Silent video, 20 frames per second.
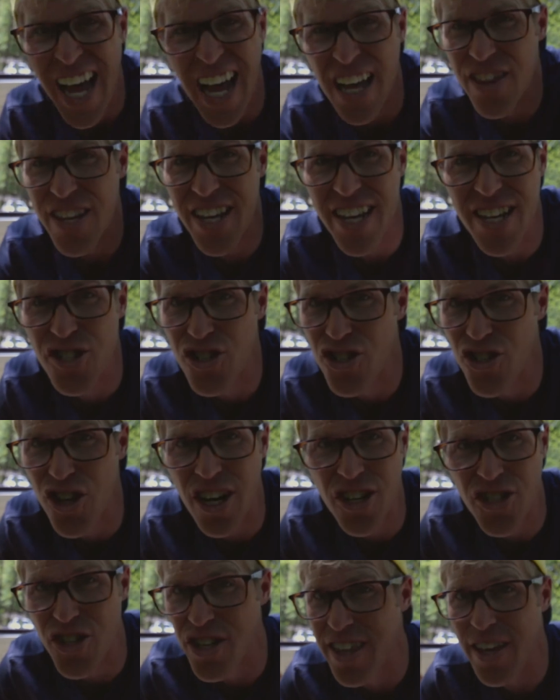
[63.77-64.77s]
and the
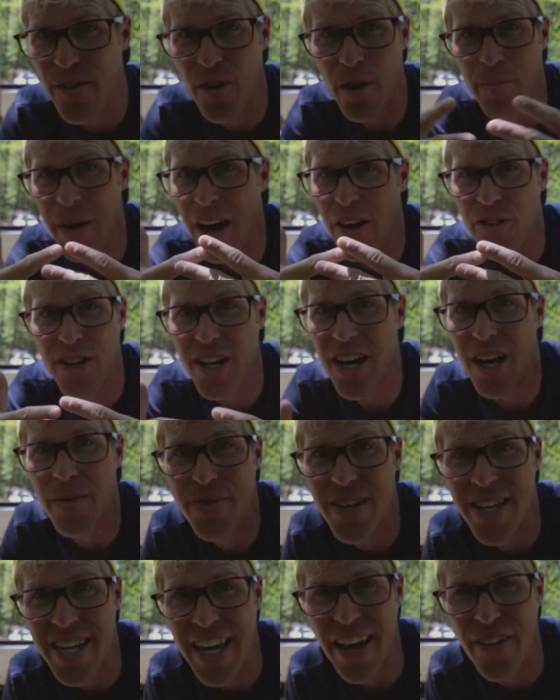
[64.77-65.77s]
construction, they were about to come
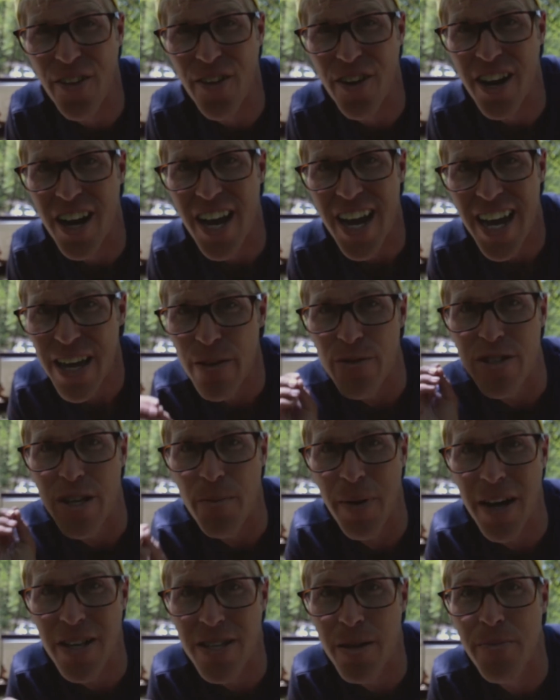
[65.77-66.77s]
together. He was
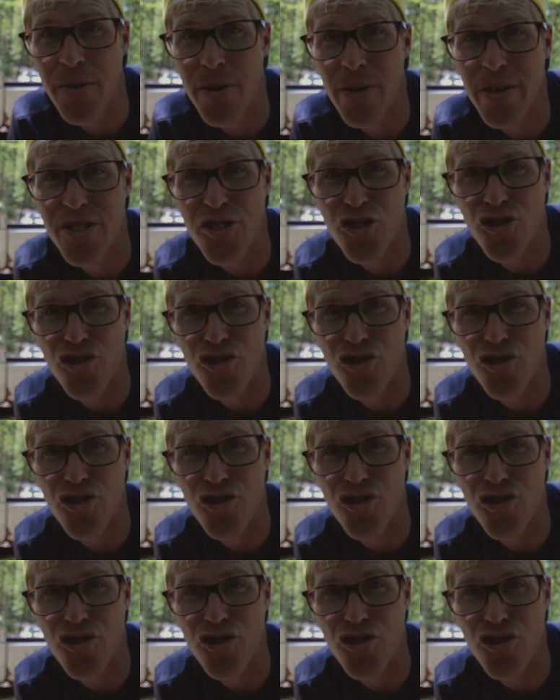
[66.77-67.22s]
about to build his